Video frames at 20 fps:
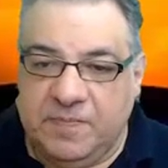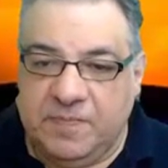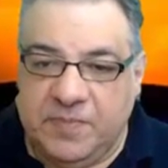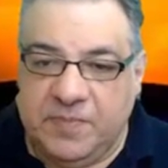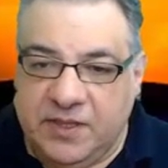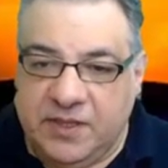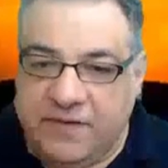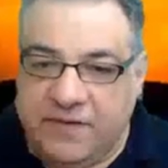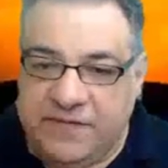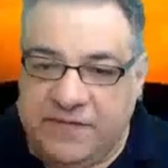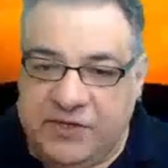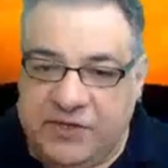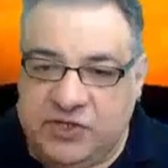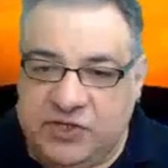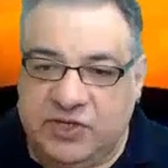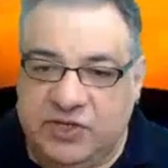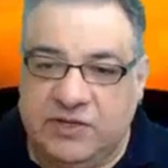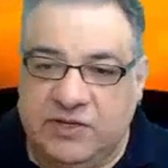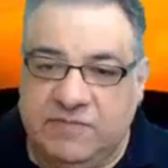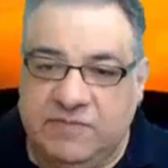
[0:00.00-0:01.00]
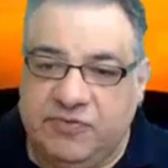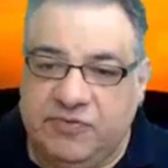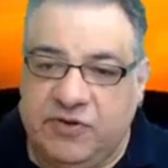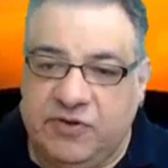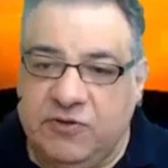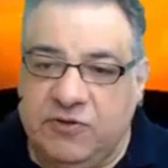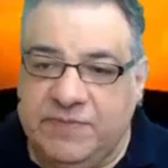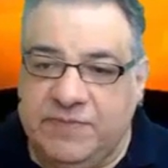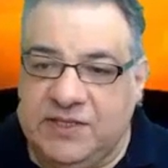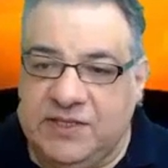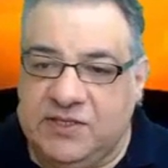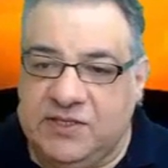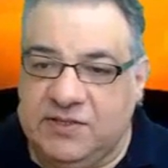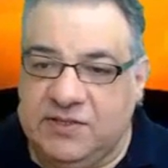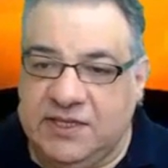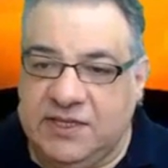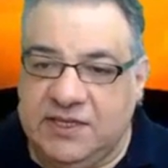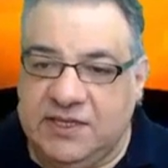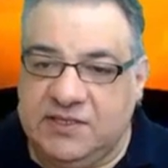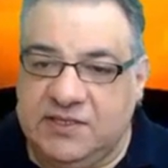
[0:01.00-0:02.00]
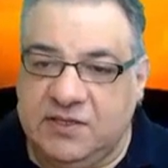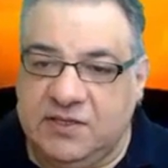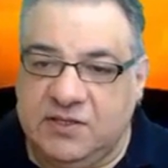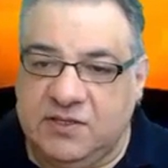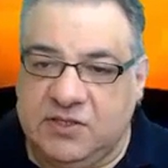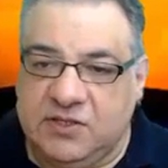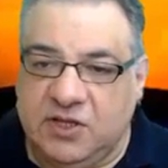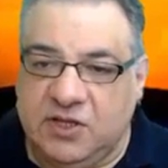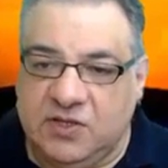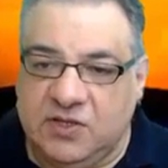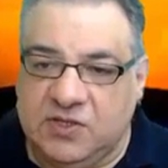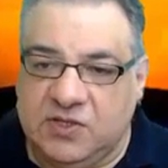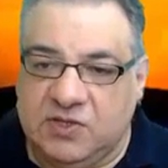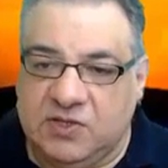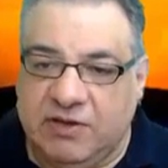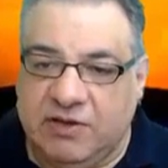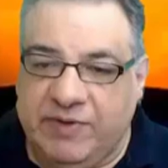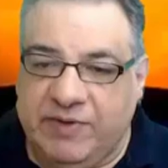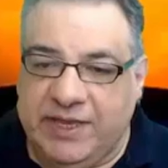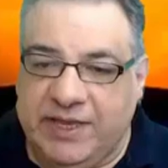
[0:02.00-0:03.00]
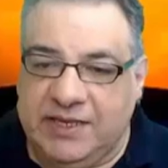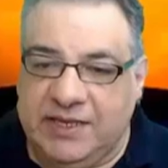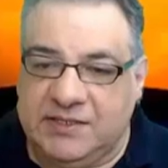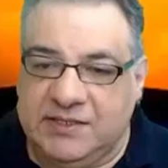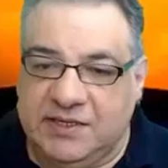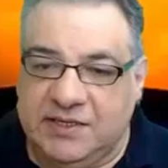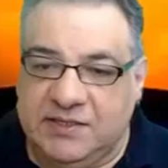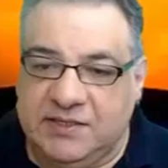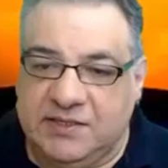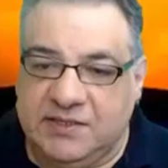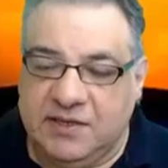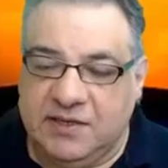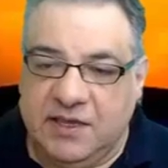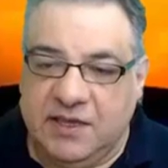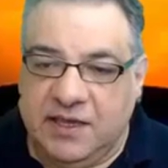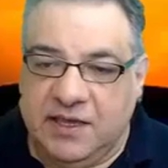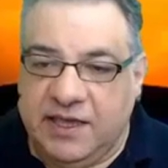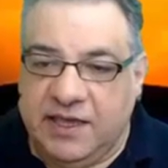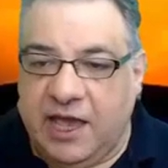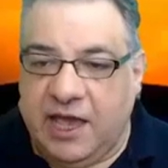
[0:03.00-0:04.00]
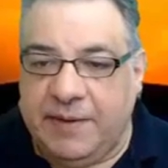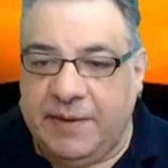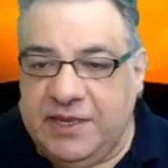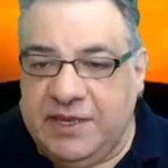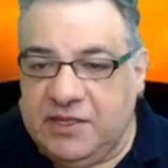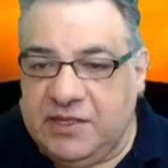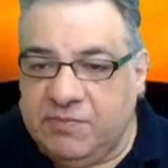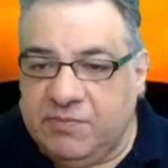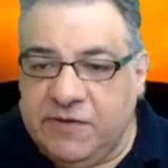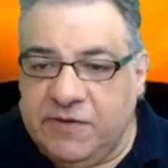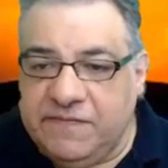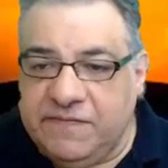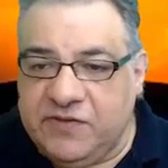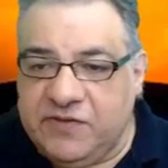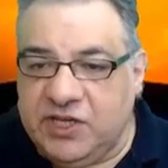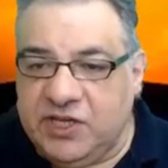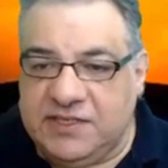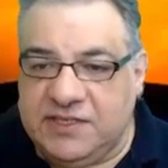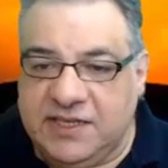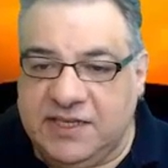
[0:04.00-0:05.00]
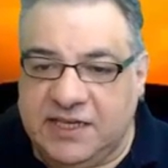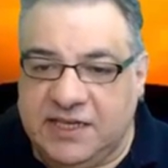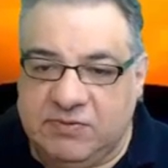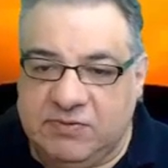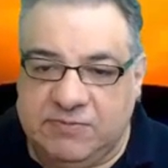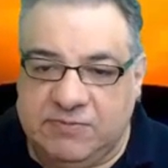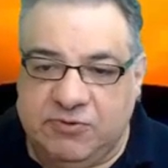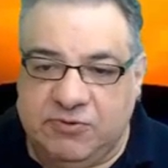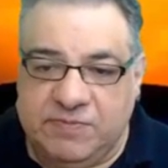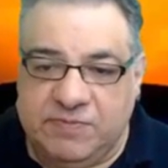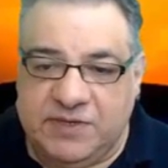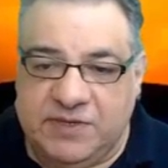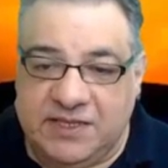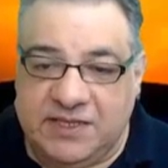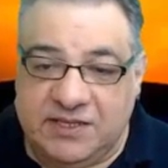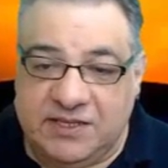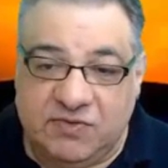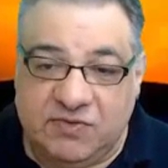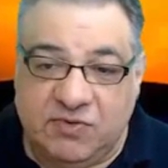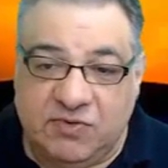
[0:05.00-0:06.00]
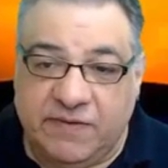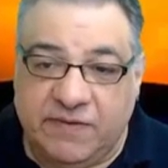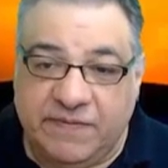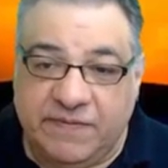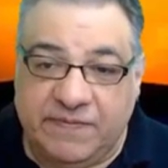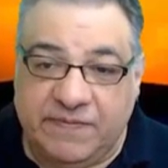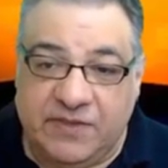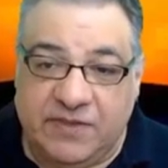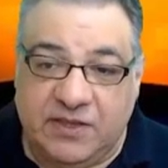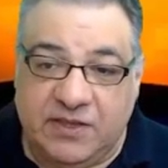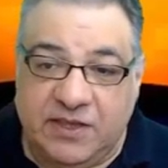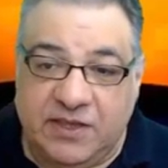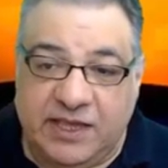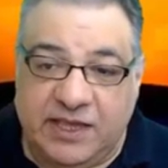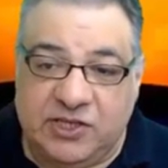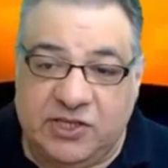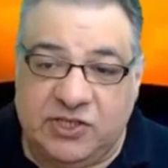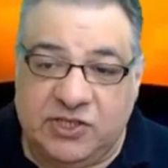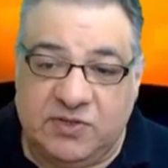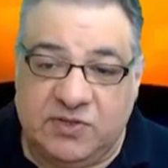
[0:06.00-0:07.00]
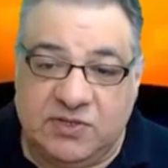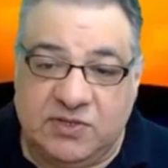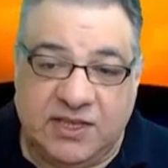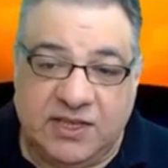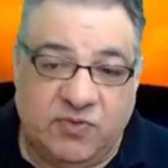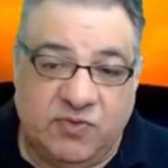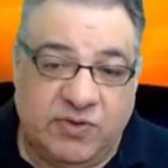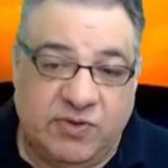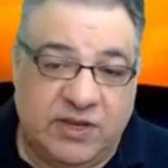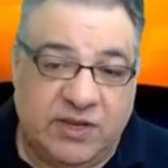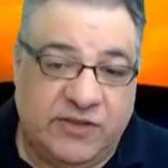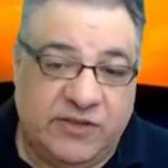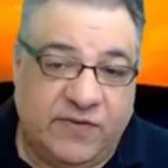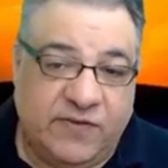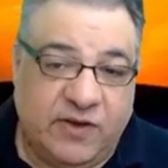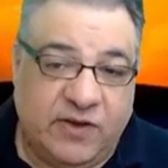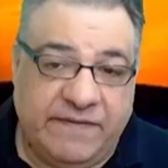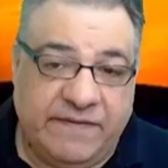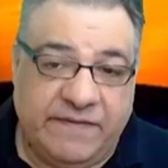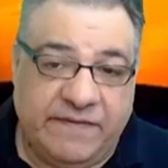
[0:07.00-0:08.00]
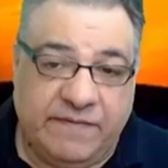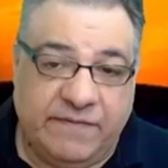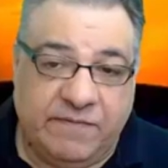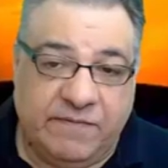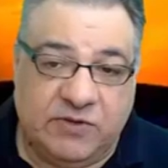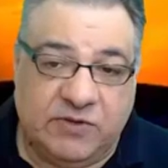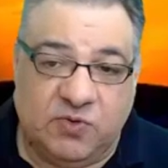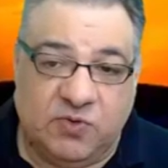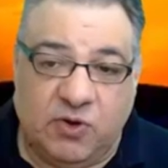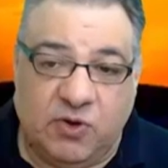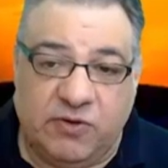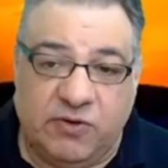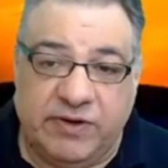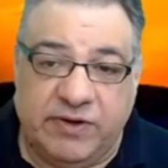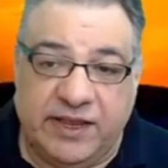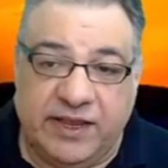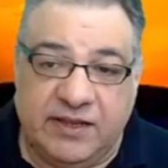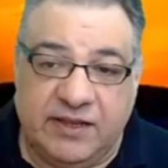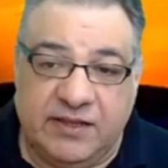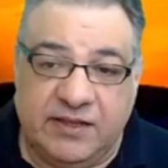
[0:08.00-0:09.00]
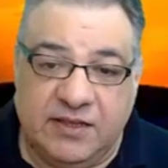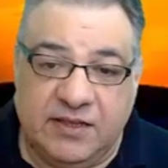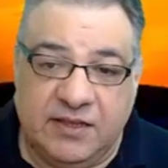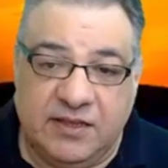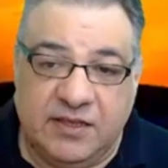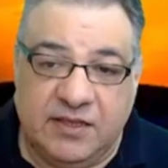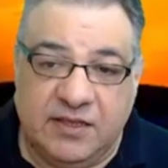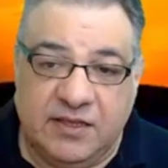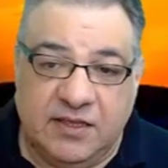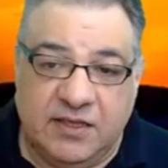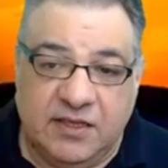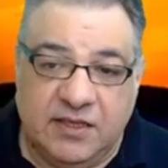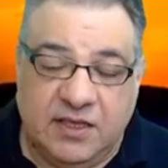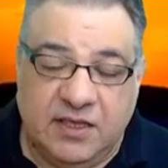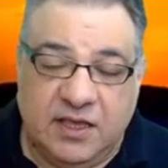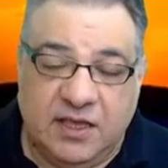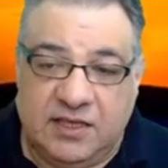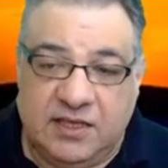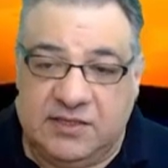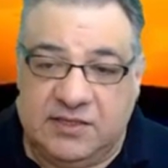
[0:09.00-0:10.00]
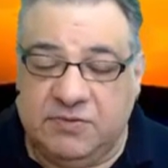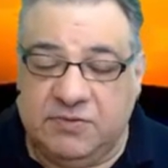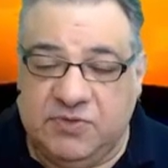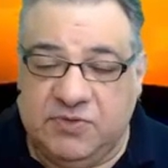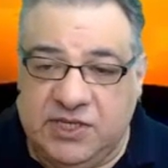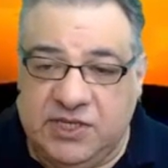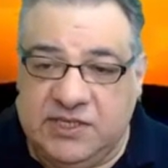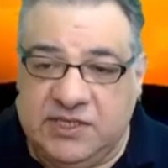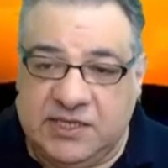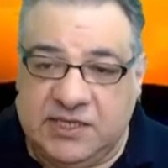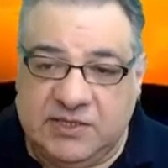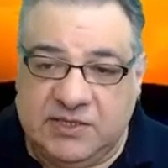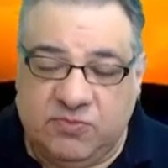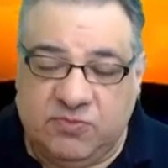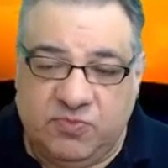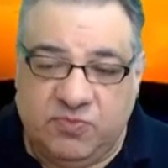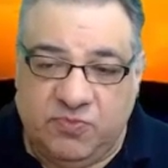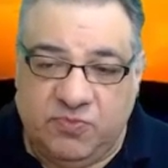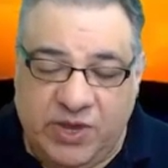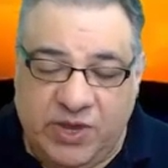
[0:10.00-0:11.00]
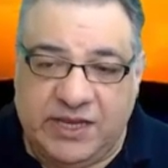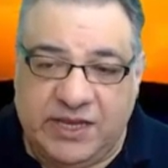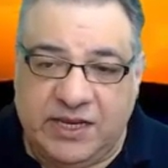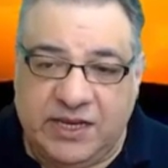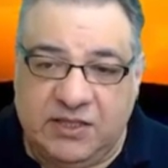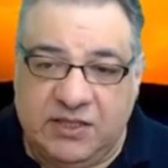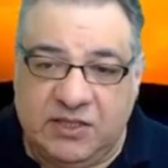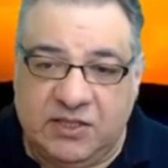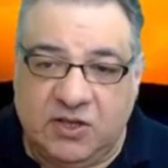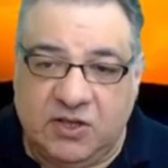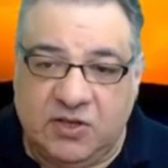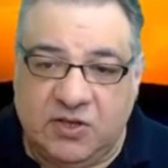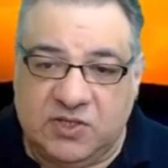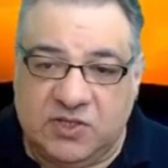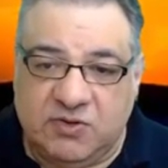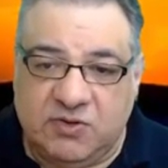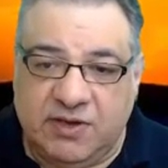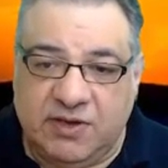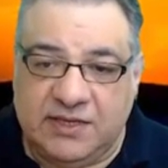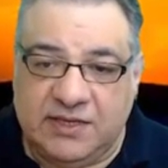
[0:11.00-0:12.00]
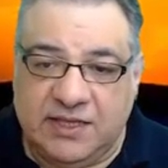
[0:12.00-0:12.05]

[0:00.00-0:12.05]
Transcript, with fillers: Fischer can probe into these dark square weaknesses. I mean, the move g six was prompted because there are issues like queen h five which are worrying. Uh, so g six weakening the dark squares.